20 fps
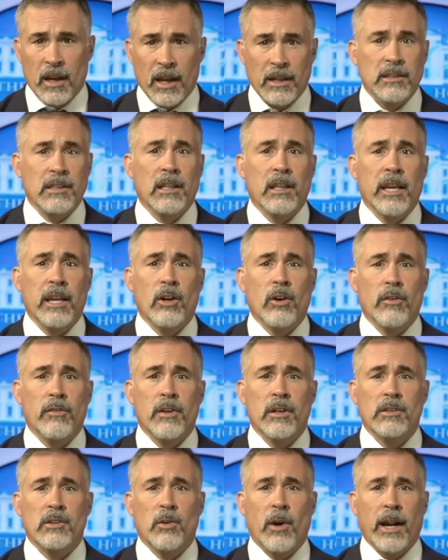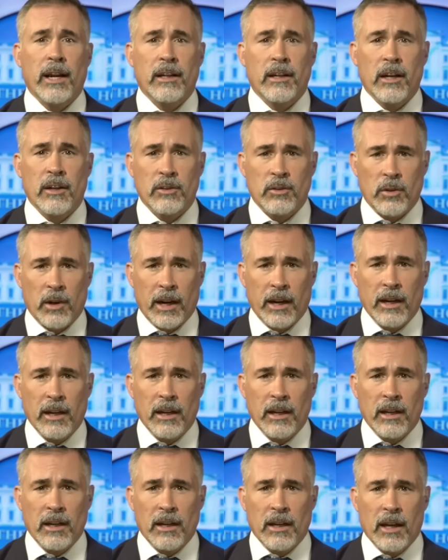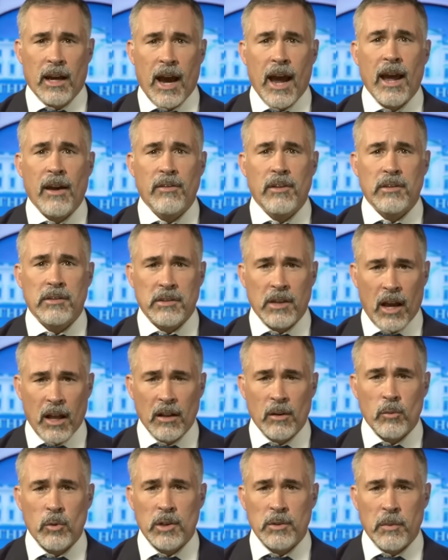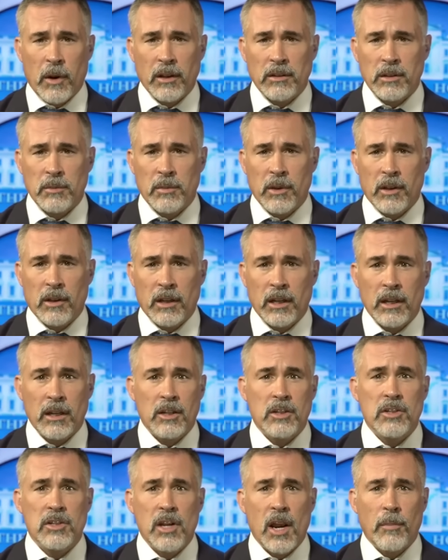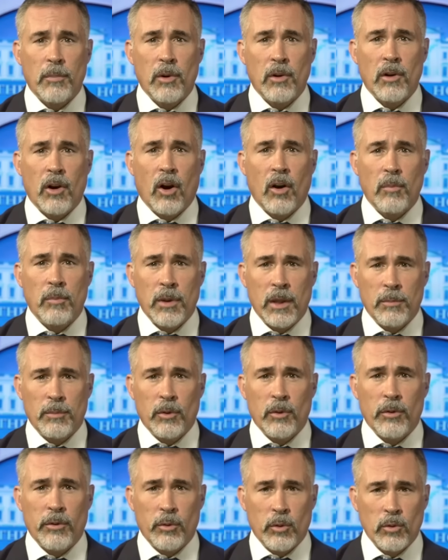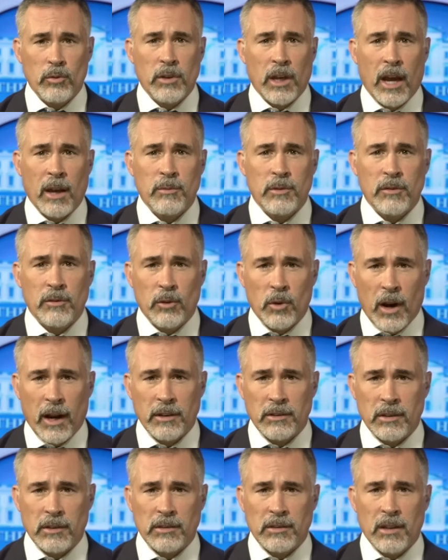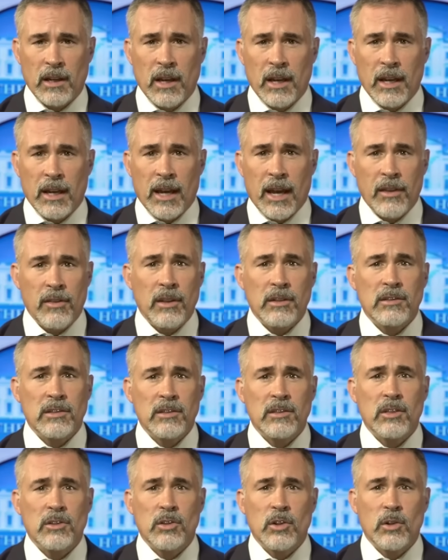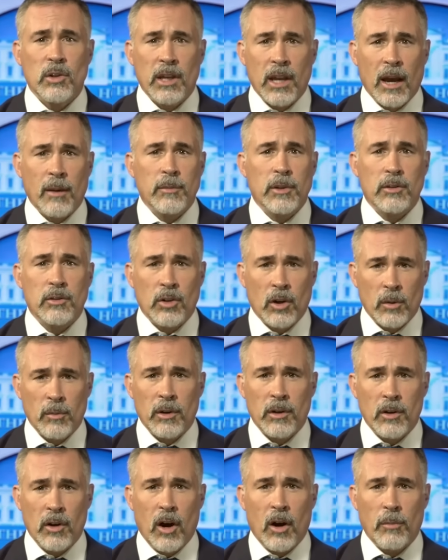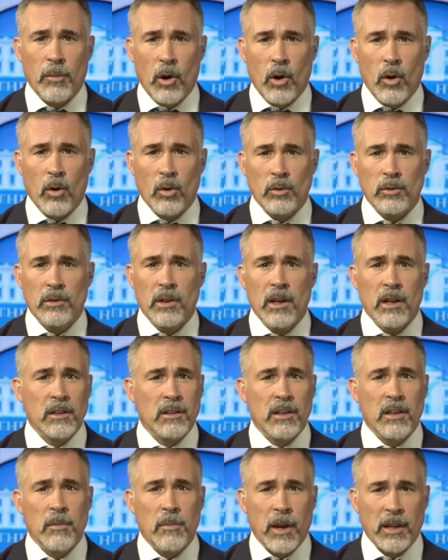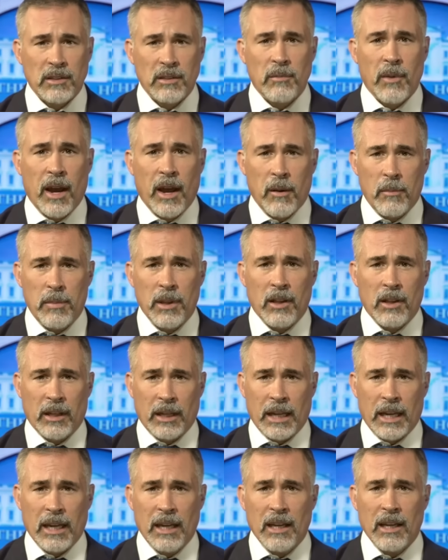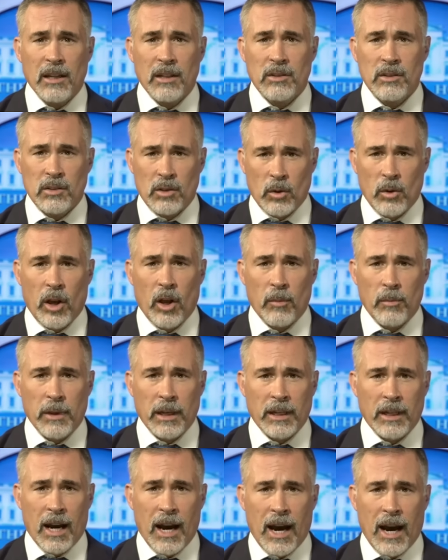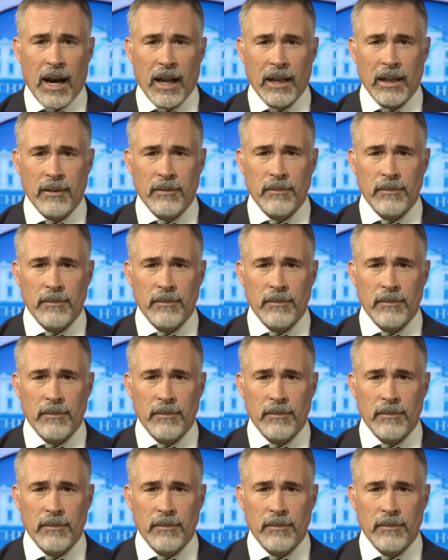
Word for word: As the leader of this great country, I have the solemn responsibility to shepherd our people through times of crisis, and this is a duty I'm determined to uphold to the best of my ability, so help me God.